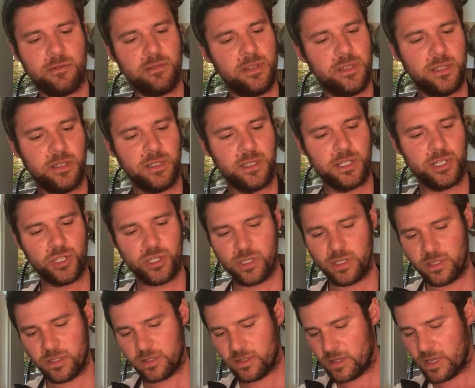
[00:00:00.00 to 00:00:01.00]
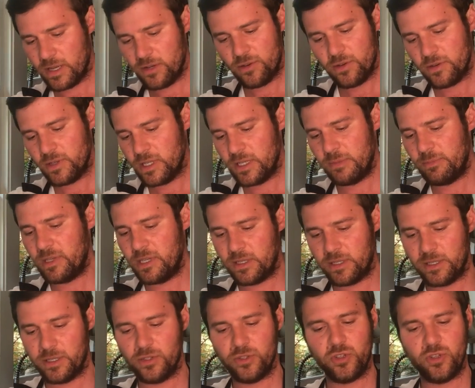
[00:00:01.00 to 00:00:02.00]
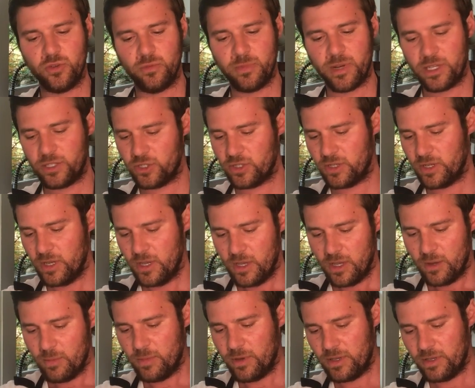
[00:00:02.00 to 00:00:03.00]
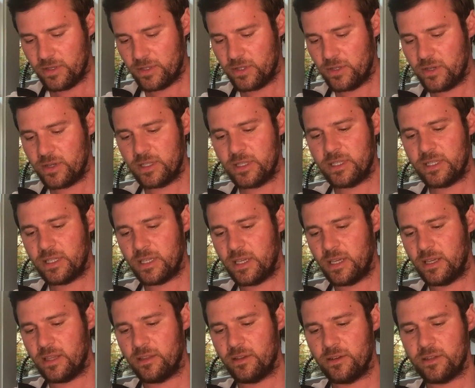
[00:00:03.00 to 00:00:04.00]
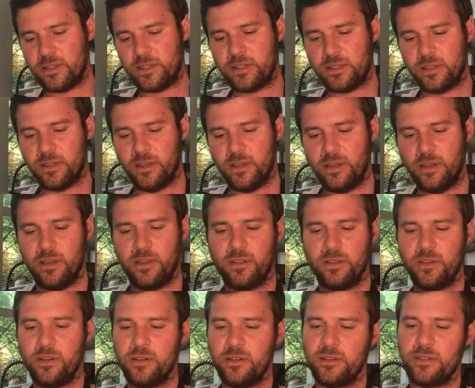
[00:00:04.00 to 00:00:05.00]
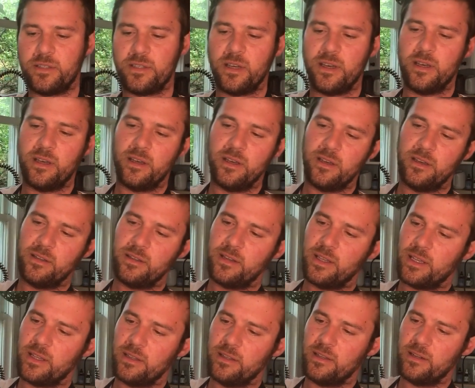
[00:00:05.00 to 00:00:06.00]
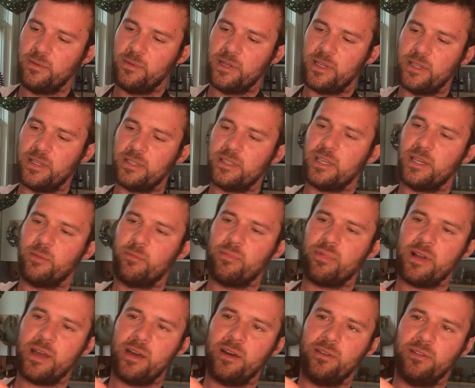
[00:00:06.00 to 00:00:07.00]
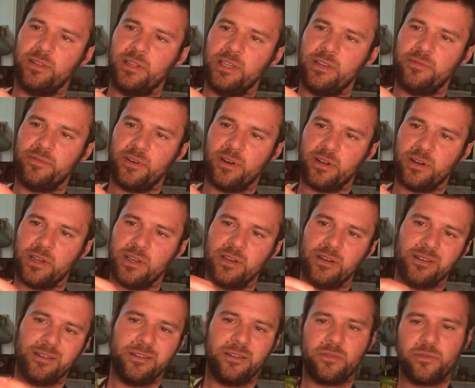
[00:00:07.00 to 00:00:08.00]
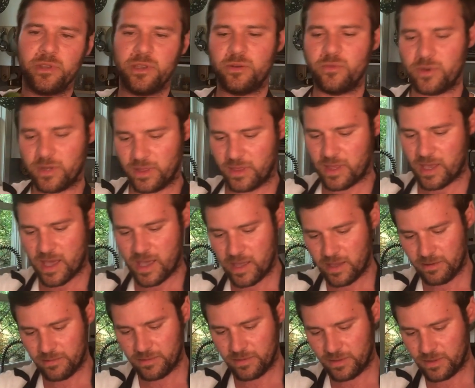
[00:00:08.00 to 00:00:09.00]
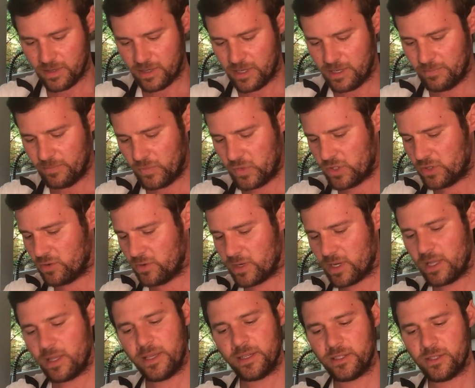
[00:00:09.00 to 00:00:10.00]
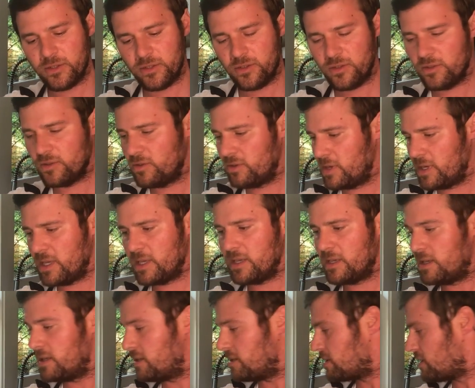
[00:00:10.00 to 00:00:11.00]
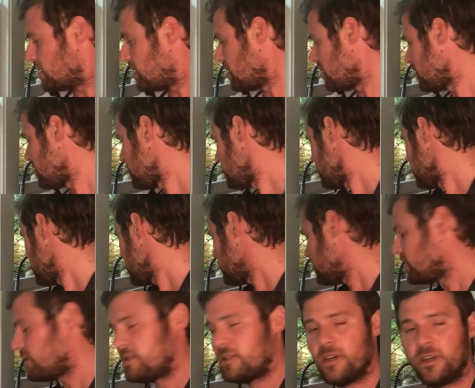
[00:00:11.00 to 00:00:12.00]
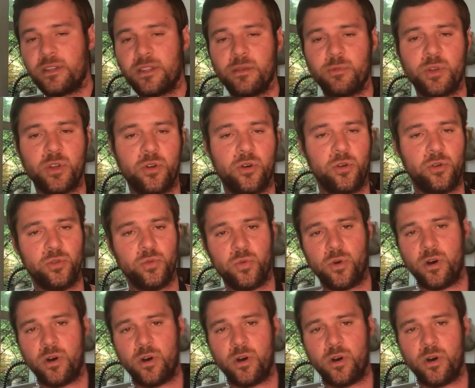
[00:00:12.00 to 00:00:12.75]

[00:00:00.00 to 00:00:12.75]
really delicious and don't need to be cleaned too much. But as you can see, there's like a little bit of this like brown leaf on here. You don't really want that. So what I like to do is just dunk them in cold